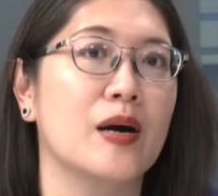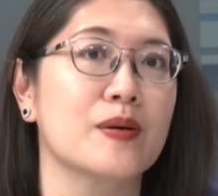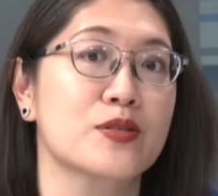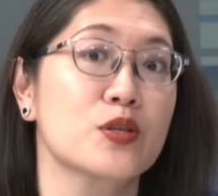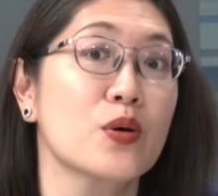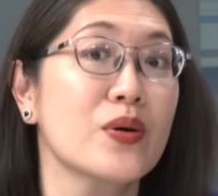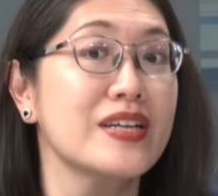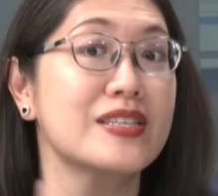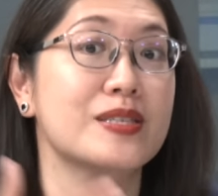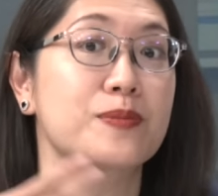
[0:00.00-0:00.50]

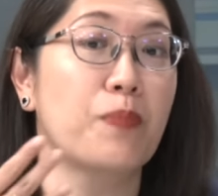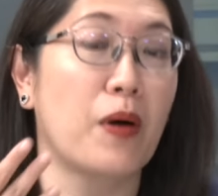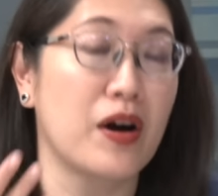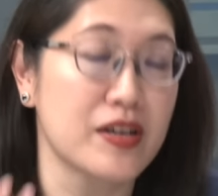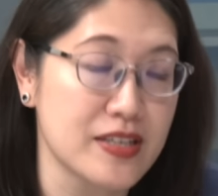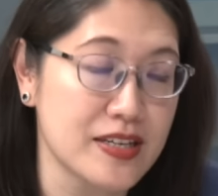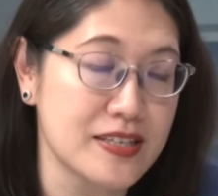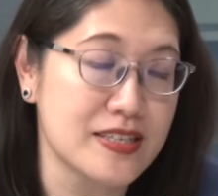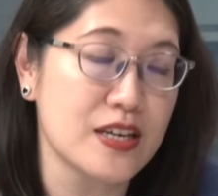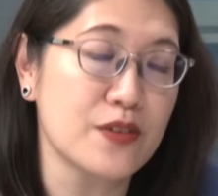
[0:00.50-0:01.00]
So it's
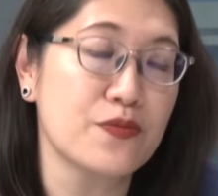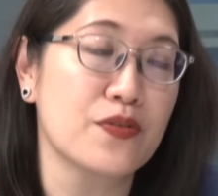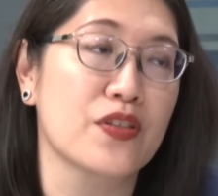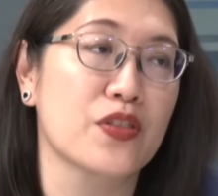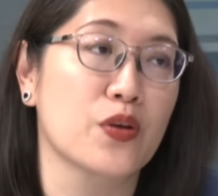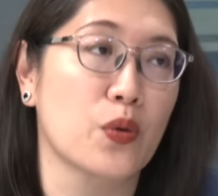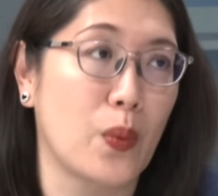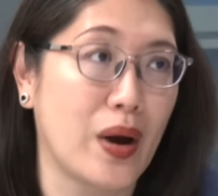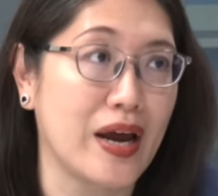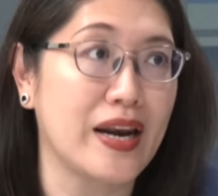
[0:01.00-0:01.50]
positive
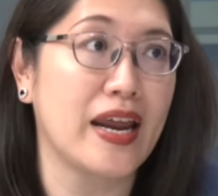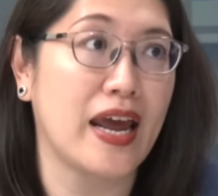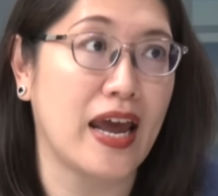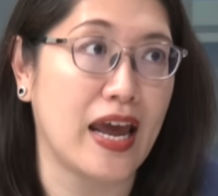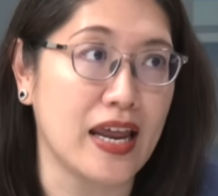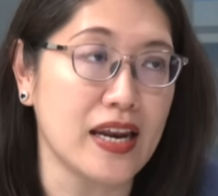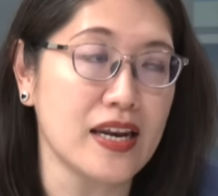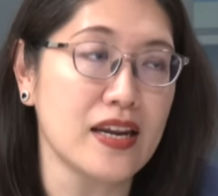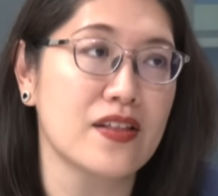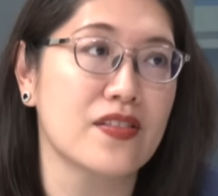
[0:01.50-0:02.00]
on the one
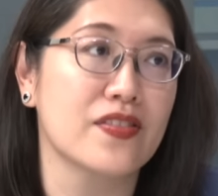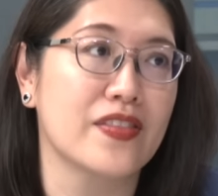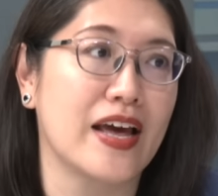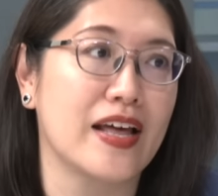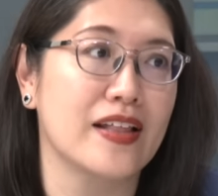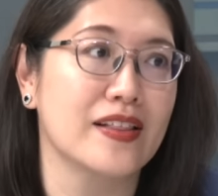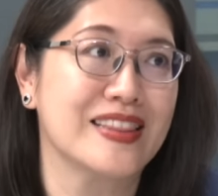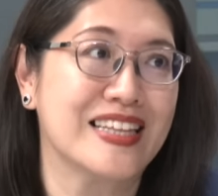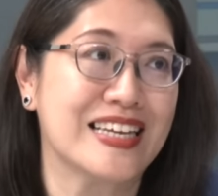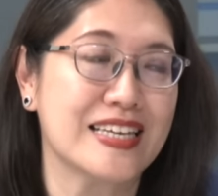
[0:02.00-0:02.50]
hand
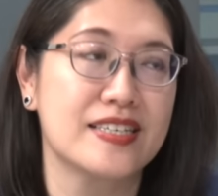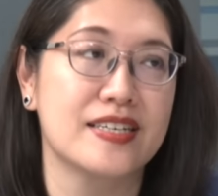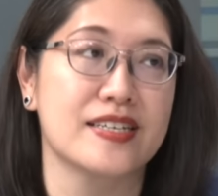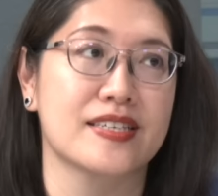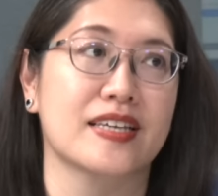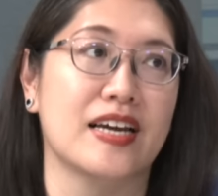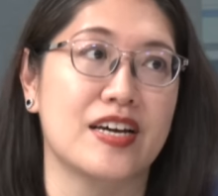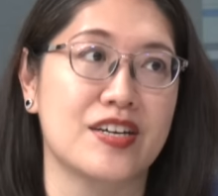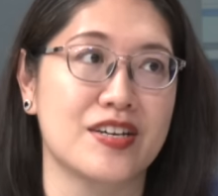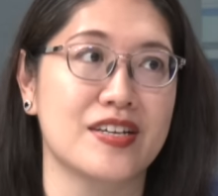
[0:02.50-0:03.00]
that these
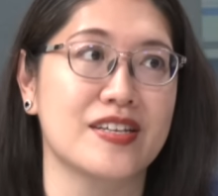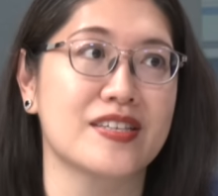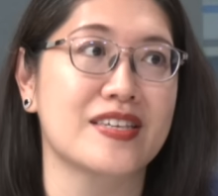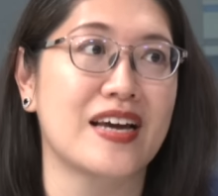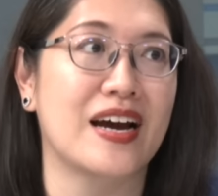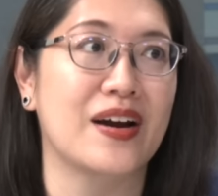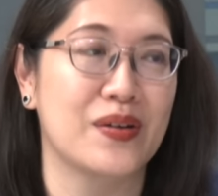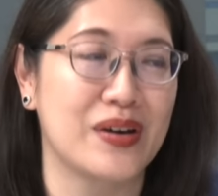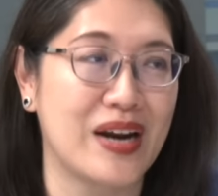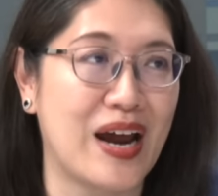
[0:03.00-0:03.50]
discussions
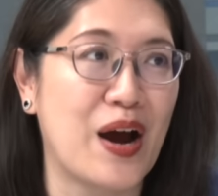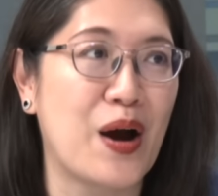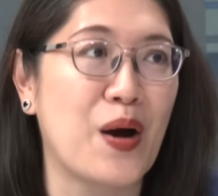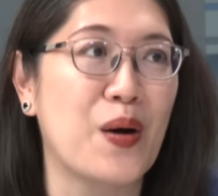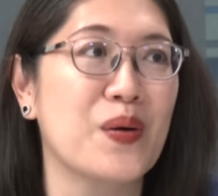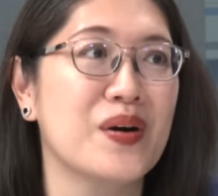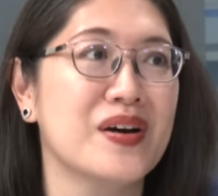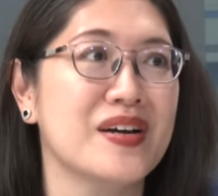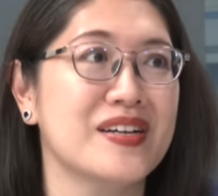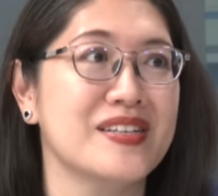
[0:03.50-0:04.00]
are
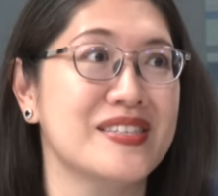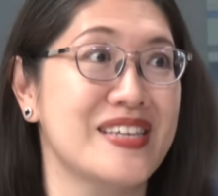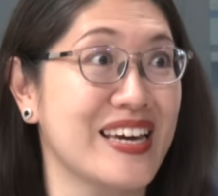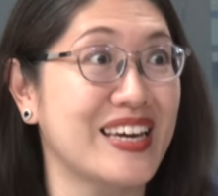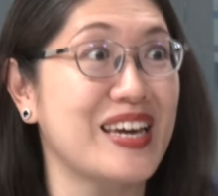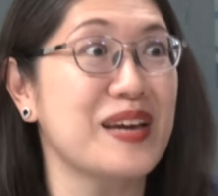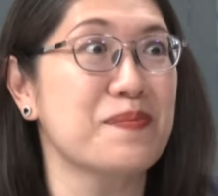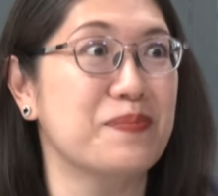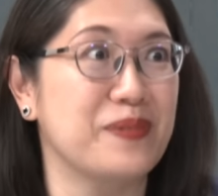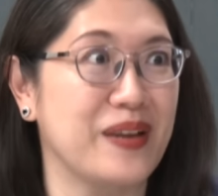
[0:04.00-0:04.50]
now
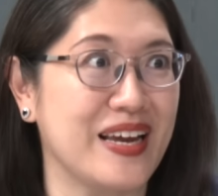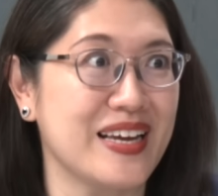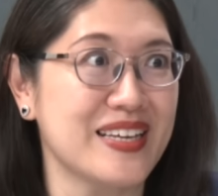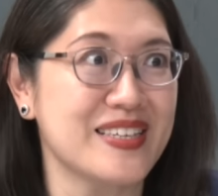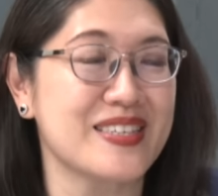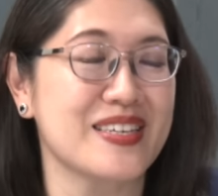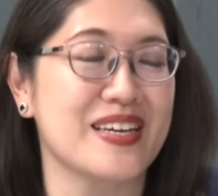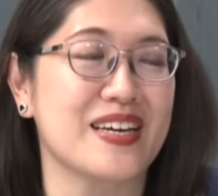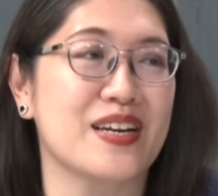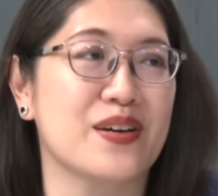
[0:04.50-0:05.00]
taking
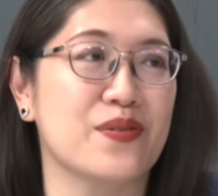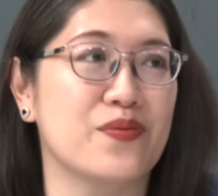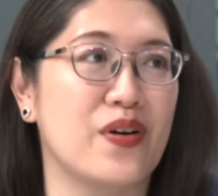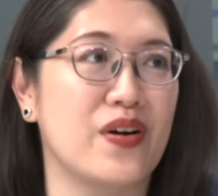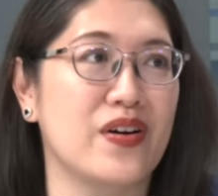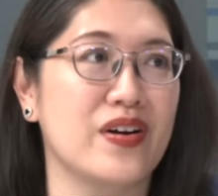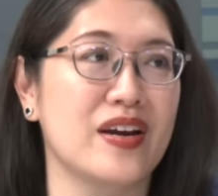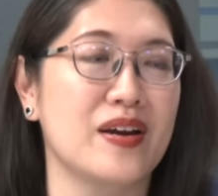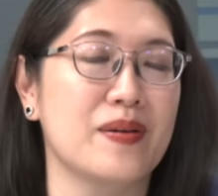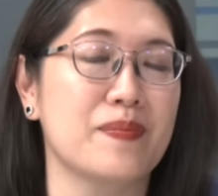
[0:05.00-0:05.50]
place in a
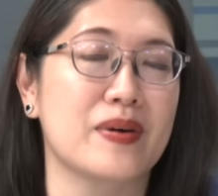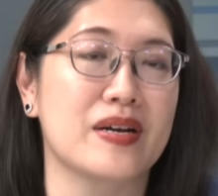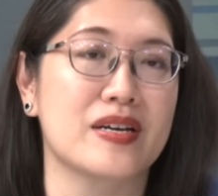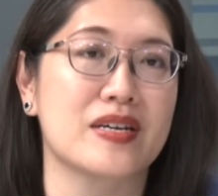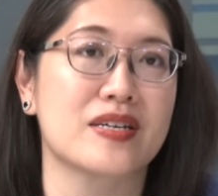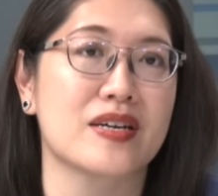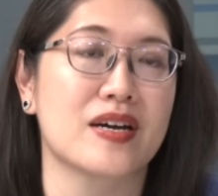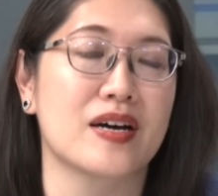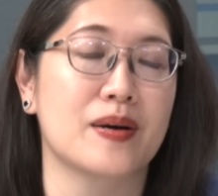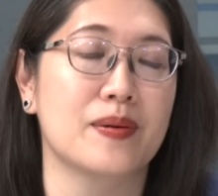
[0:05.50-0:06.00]
very
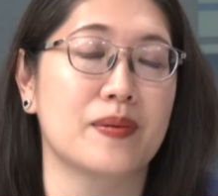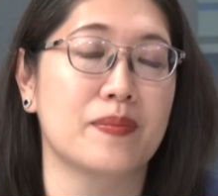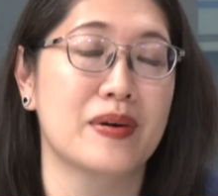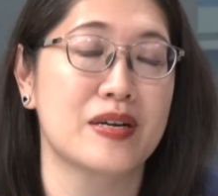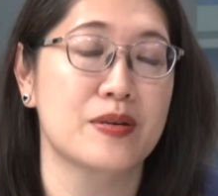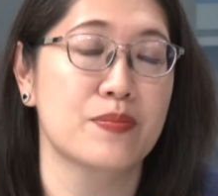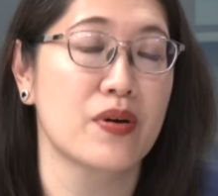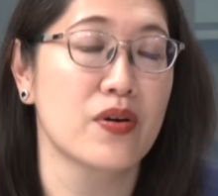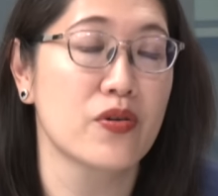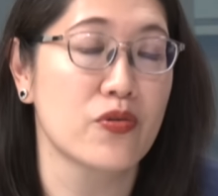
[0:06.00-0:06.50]

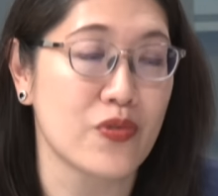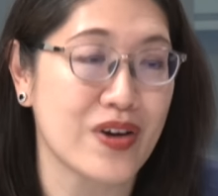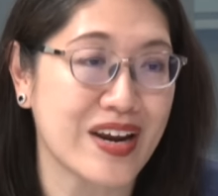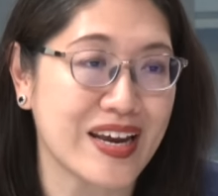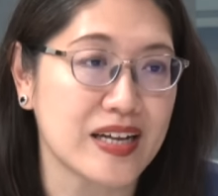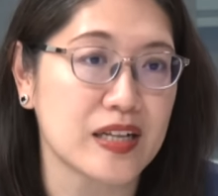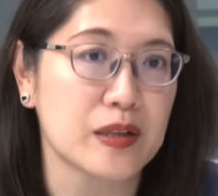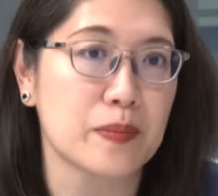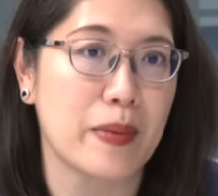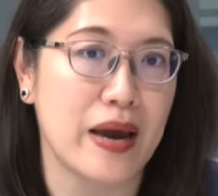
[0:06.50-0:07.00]
much more
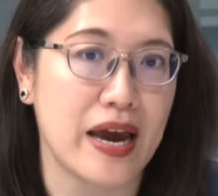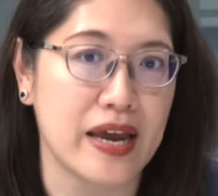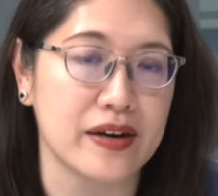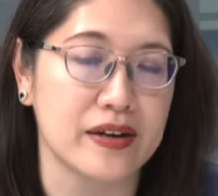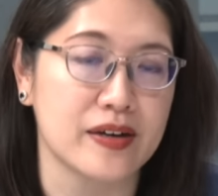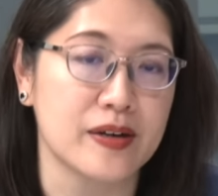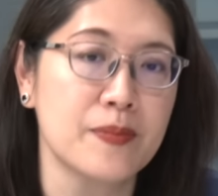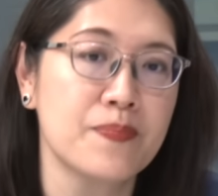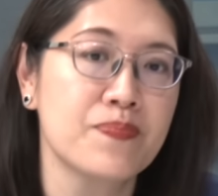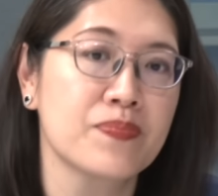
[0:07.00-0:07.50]
real
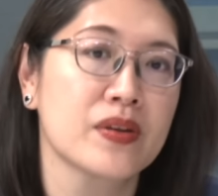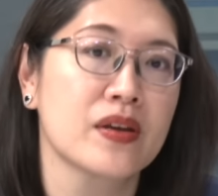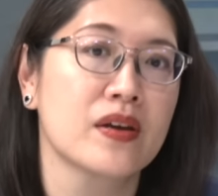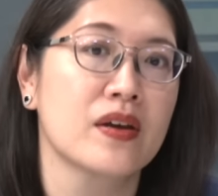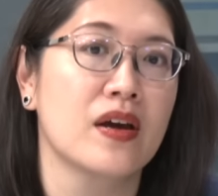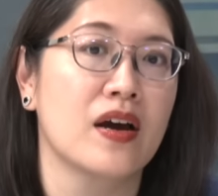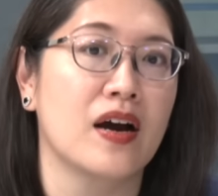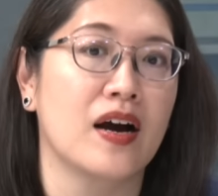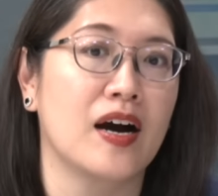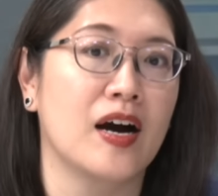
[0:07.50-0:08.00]
manner.
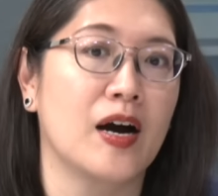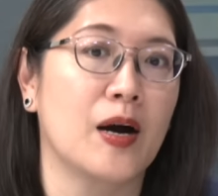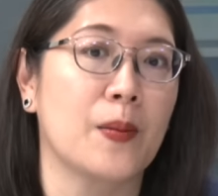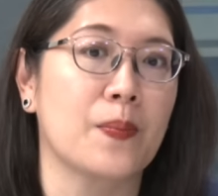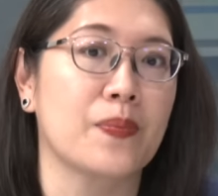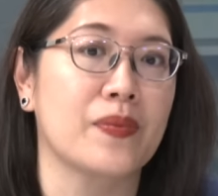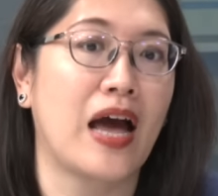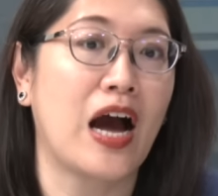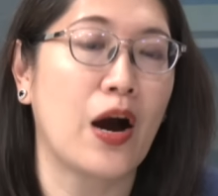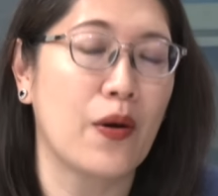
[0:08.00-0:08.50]

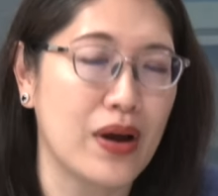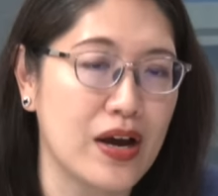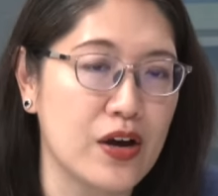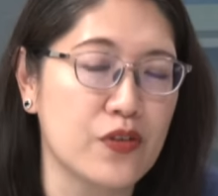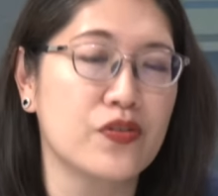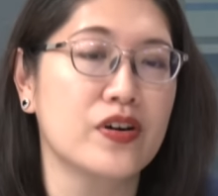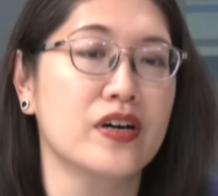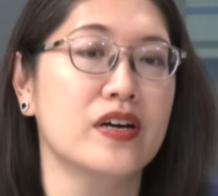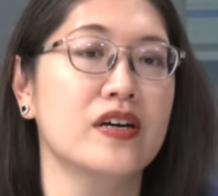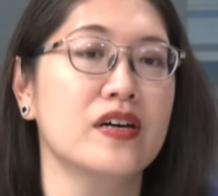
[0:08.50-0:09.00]

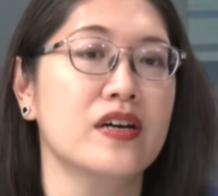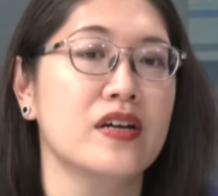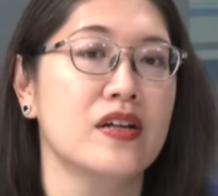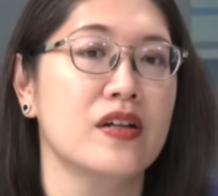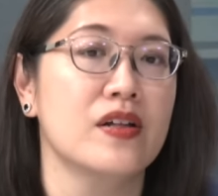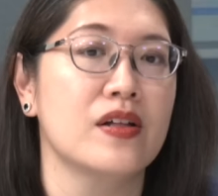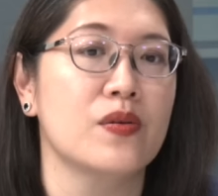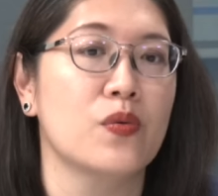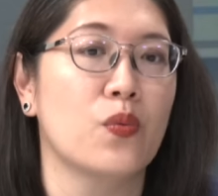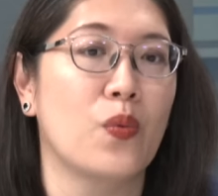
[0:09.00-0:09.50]
However,
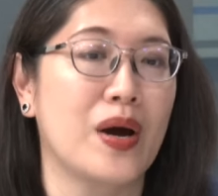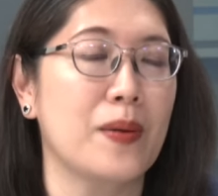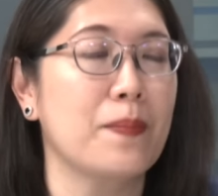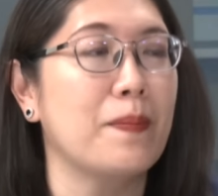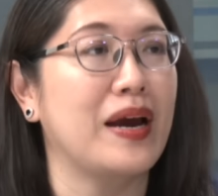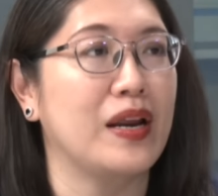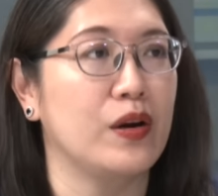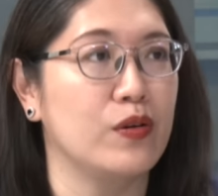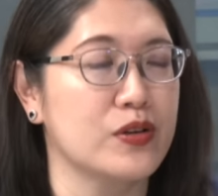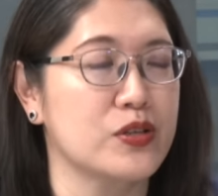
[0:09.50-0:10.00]
one
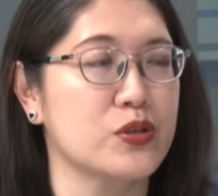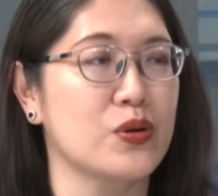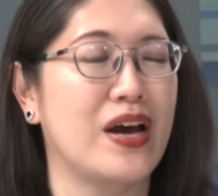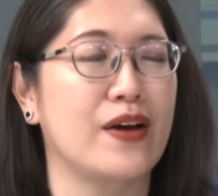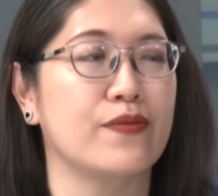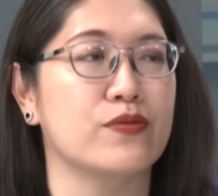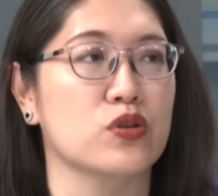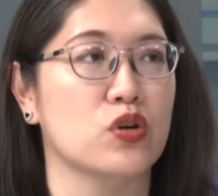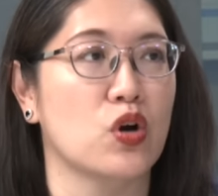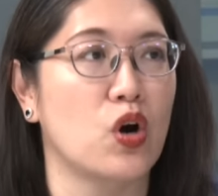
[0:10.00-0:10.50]
might also
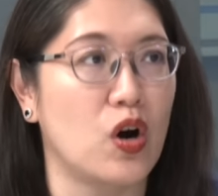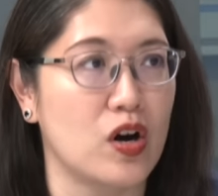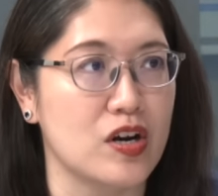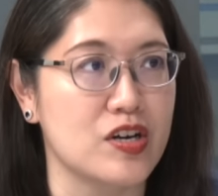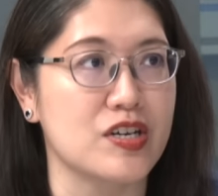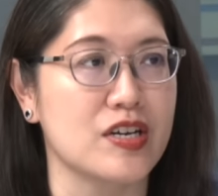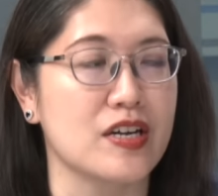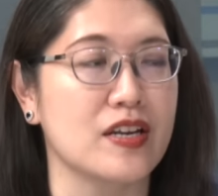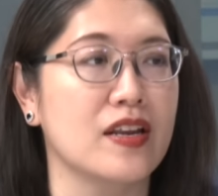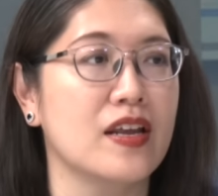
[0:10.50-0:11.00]
have to
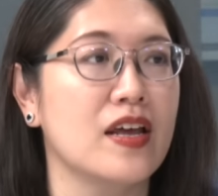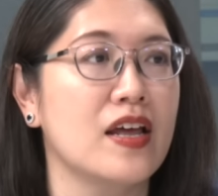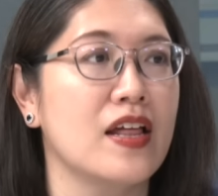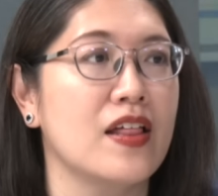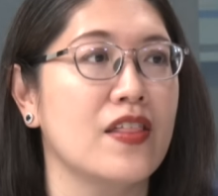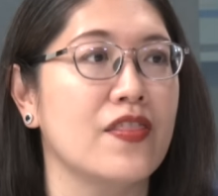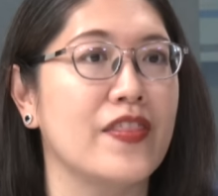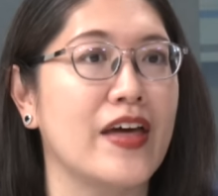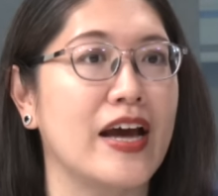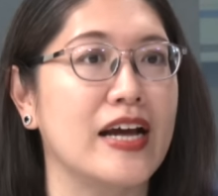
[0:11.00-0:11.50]
caution
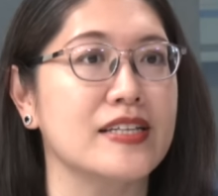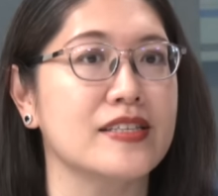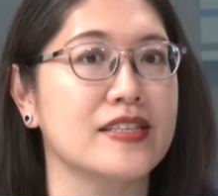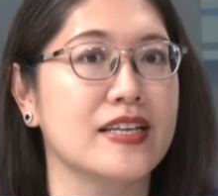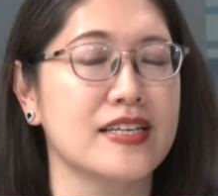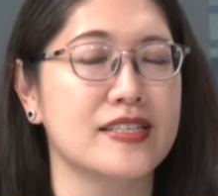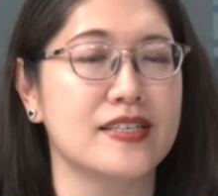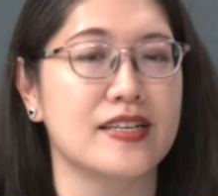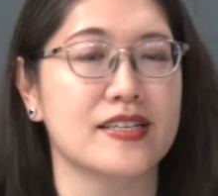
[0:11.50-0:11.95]
that these